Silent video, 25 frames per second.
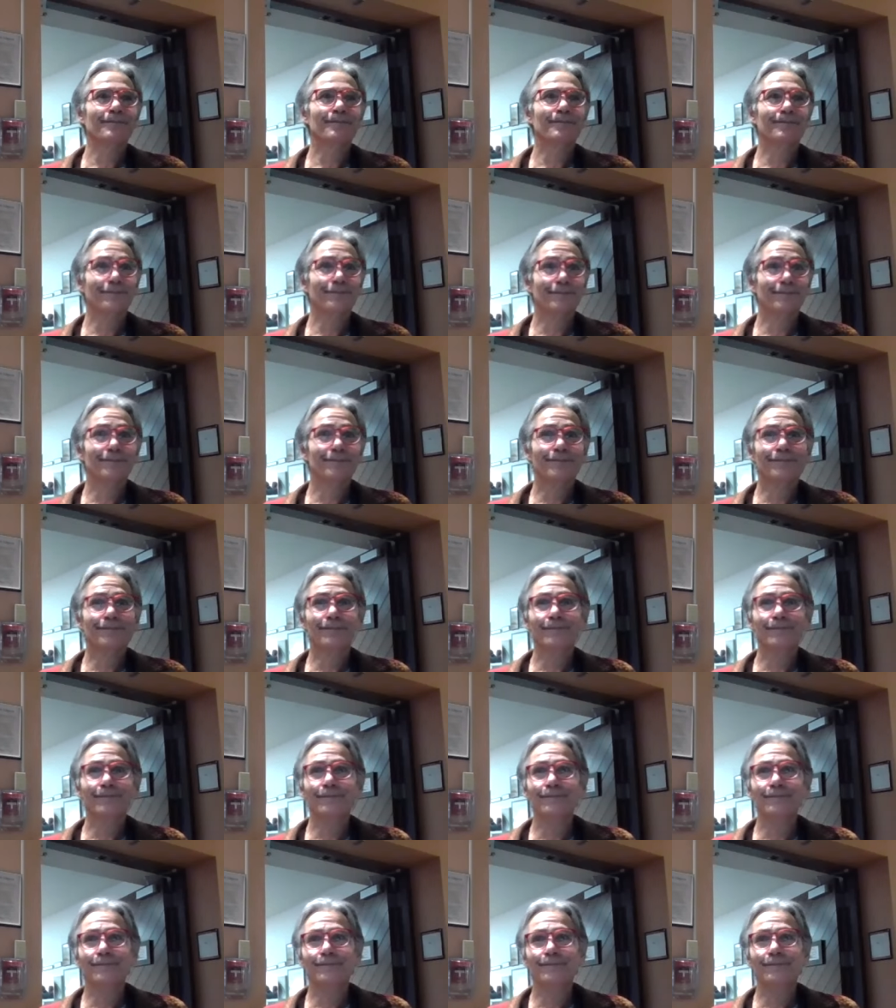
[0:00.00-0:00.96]
last
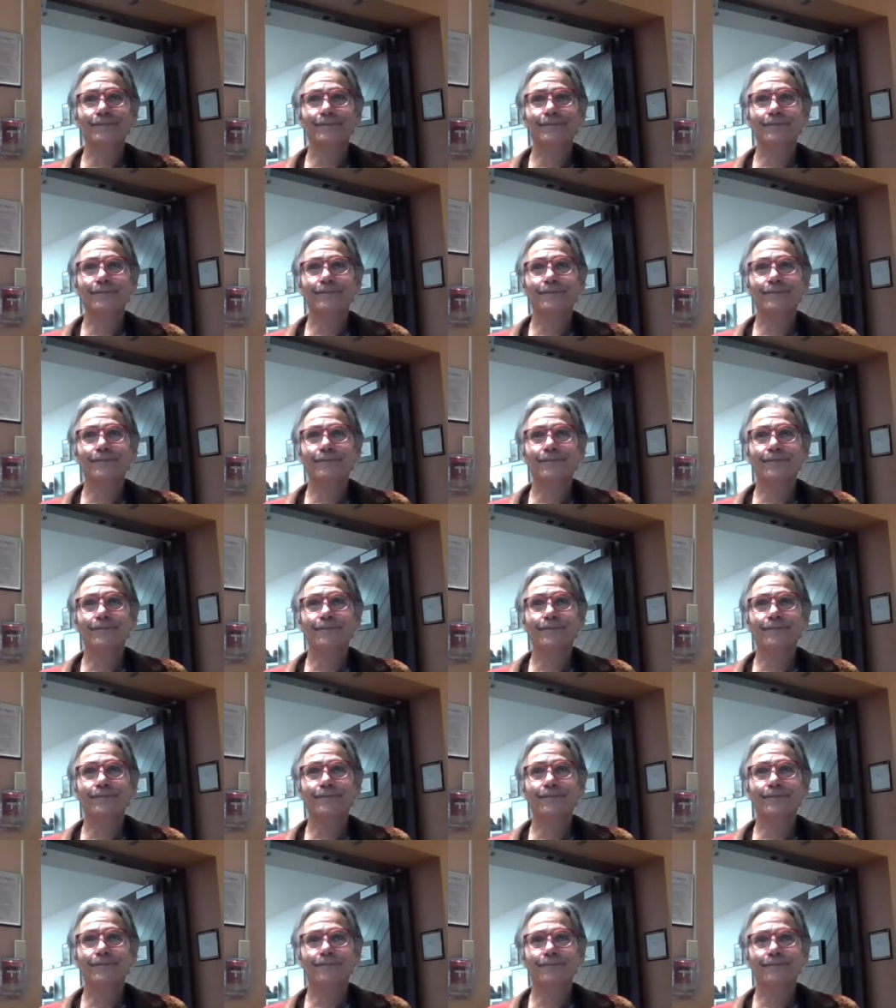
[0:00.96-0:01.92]
questions on Zoom or
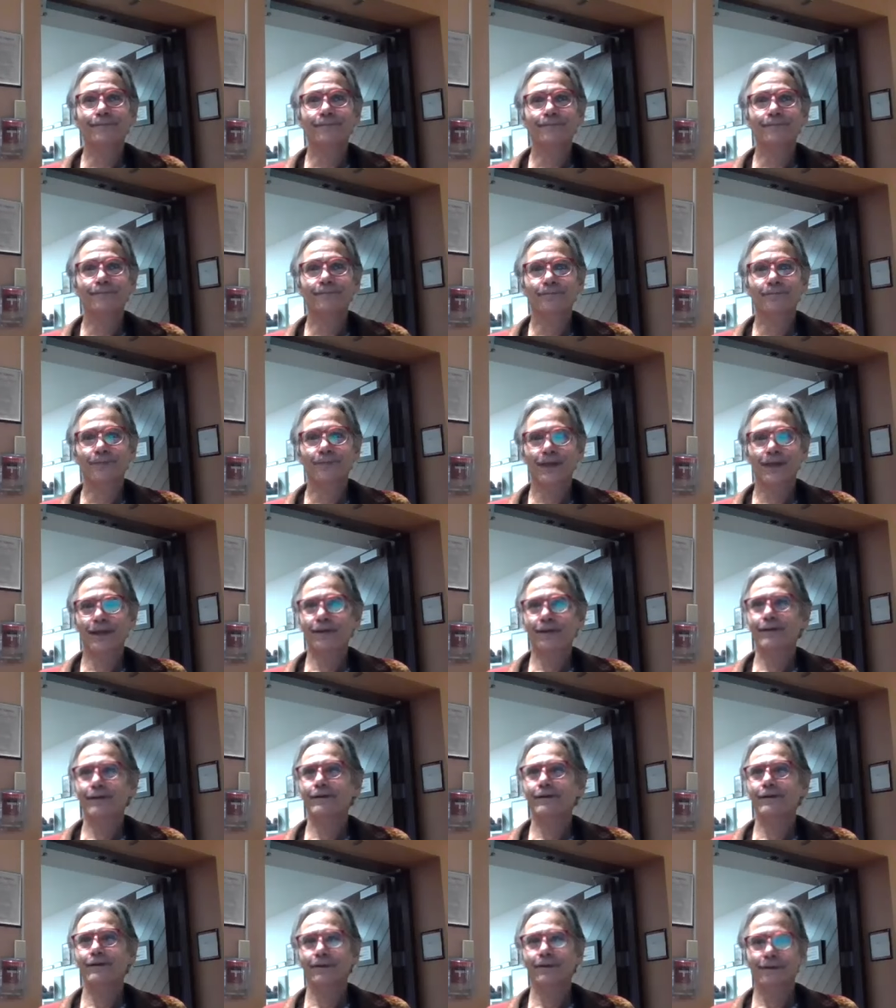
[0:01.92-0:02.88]
one more from the
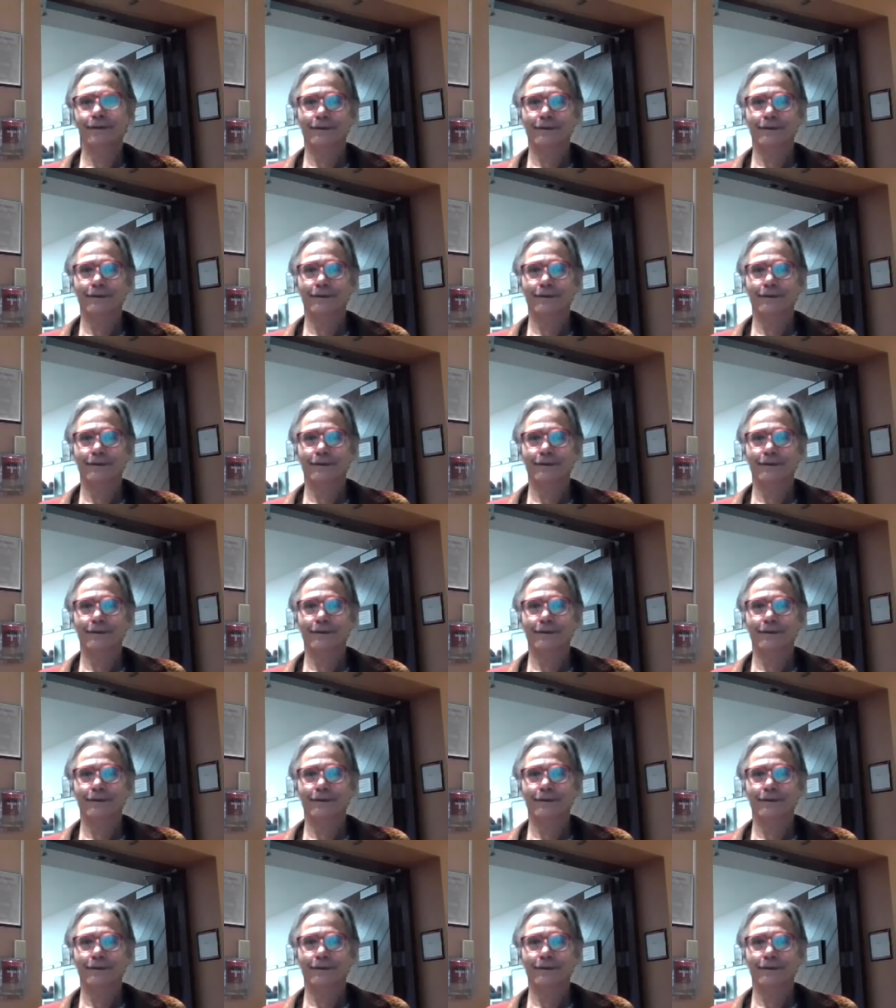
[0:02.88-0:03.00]
audience?